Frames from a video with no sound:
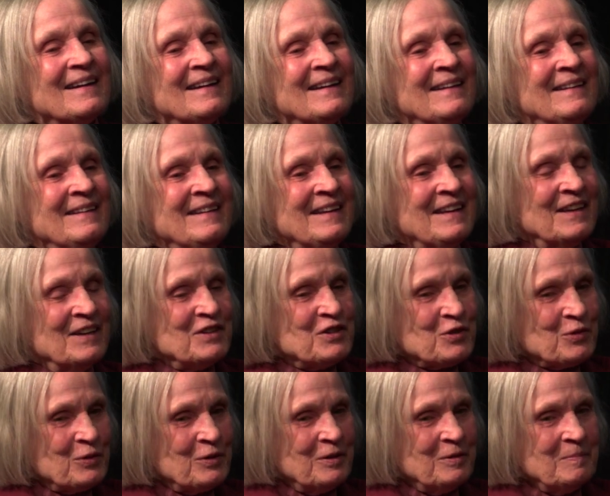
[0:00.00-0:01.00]
In the
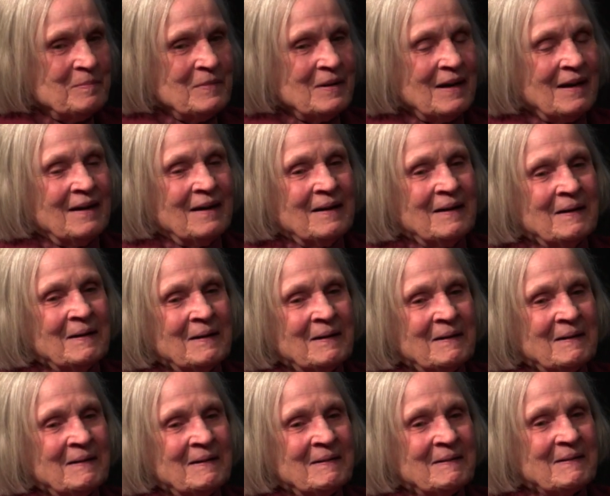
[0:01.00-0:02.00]
interim,
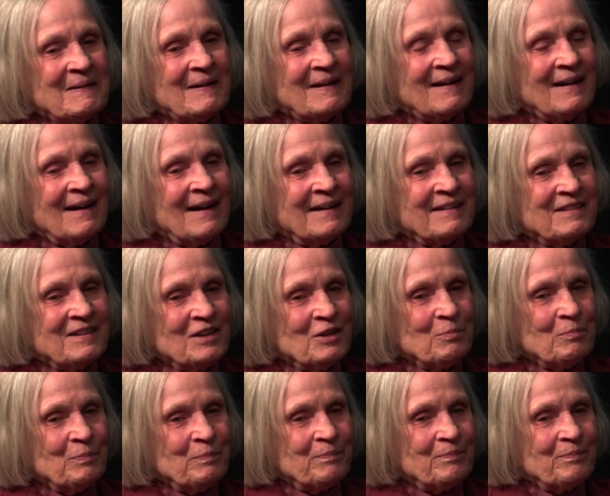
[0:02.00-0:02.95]
I think